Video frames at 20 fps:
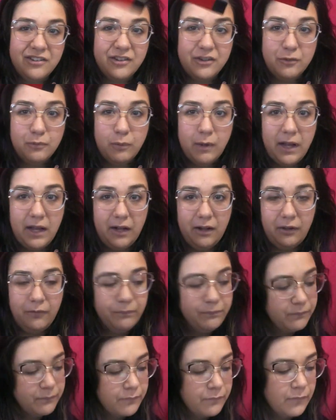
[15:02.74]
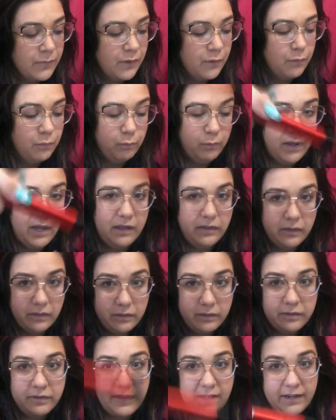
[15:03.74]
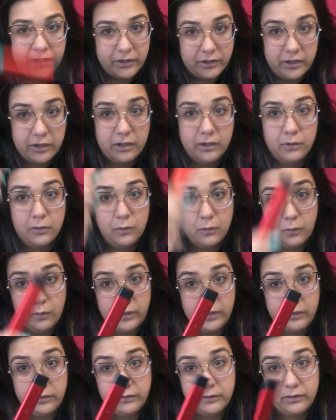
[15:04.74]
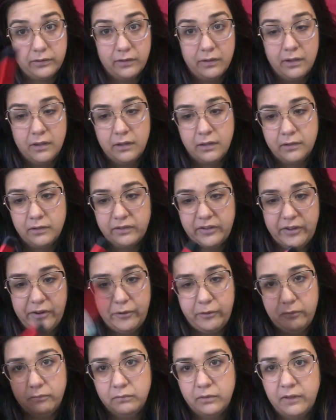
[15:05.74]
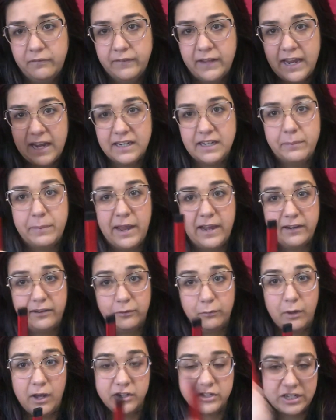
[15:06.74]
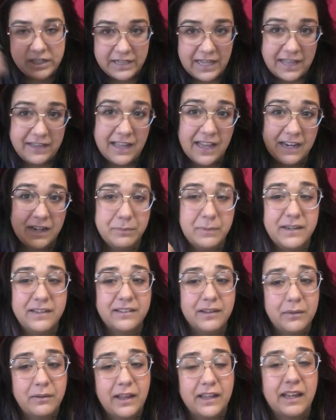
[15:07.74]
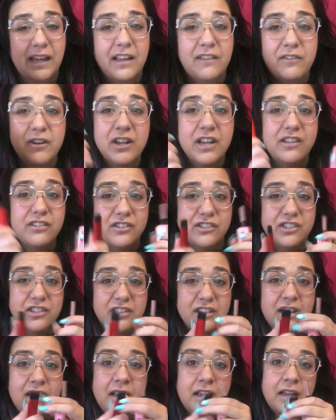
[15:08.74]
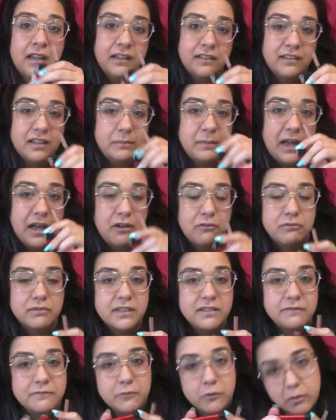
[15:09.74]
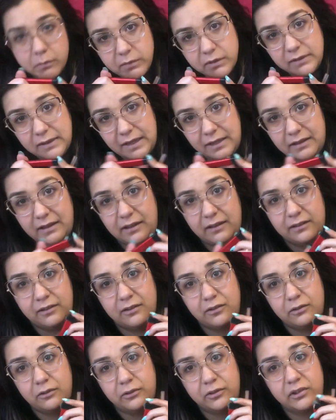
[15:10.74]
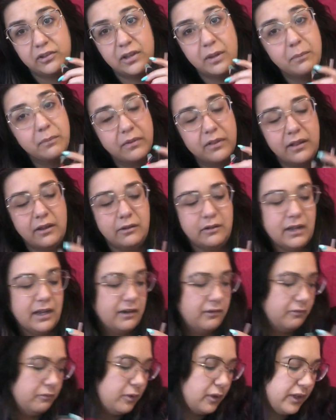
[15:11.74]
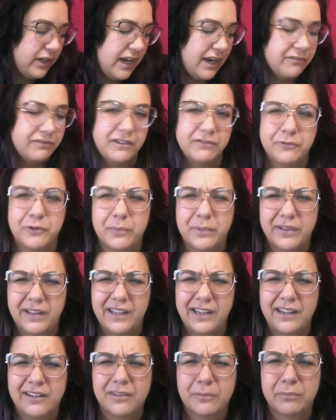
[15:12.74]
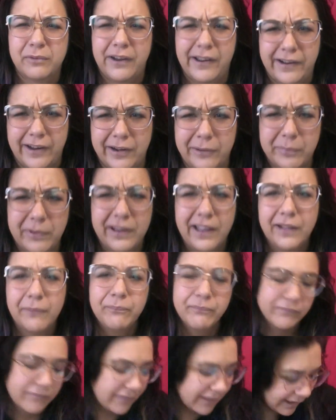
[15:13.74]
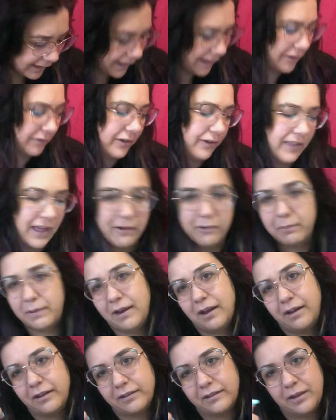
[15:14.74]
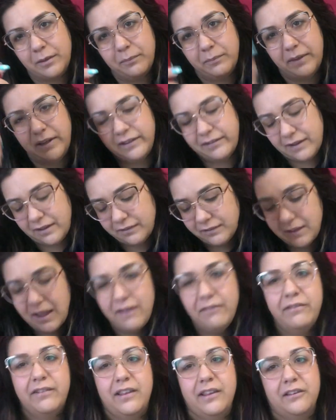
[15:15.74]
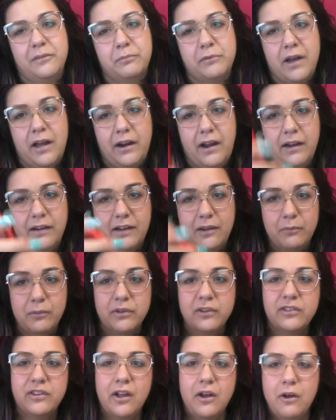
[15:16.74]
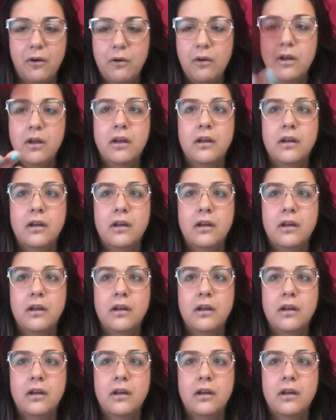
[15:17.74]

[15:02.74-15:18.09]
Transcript: do well with thicker oils. So if KandyPen is watching that could be something. Like, if you guys could just somehow reformulate this or something. Well, you can't reformulate it, it's a product, but like, I don't know, that would be awesome, because I loved this product. It was so,